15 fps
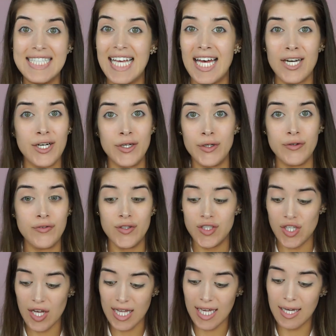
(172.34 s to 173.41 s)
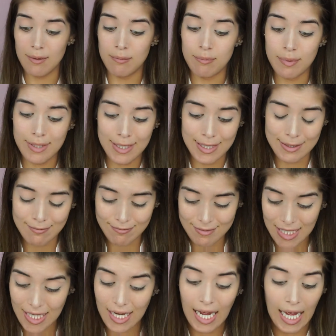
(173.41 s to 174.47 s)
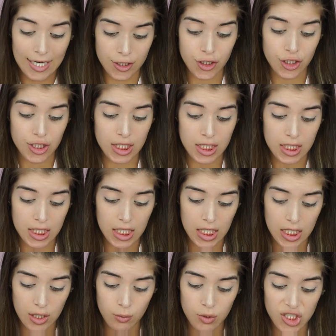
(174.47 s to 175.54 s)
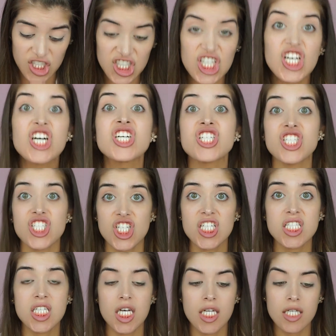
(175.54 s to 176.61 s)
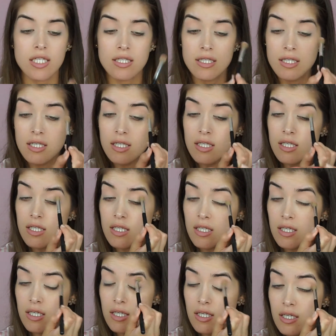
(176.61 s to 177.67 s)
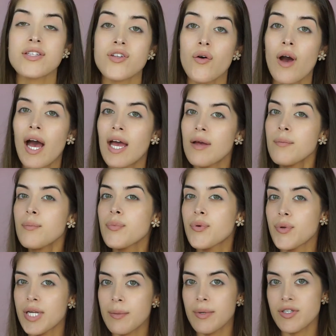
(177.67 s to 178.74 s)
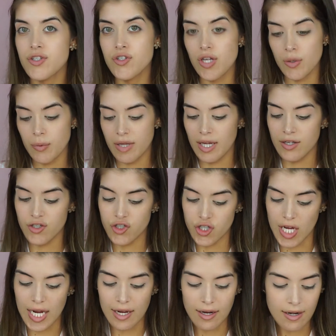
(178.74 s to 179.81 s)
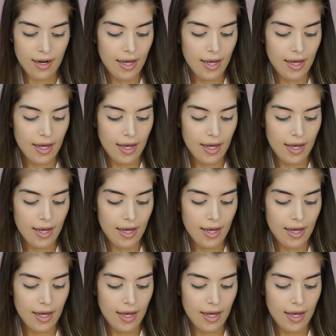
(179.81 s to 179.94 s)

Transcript: I don't know if you saw that, but I sure did, and it was a shit ton. So I am pretty much done with that shade.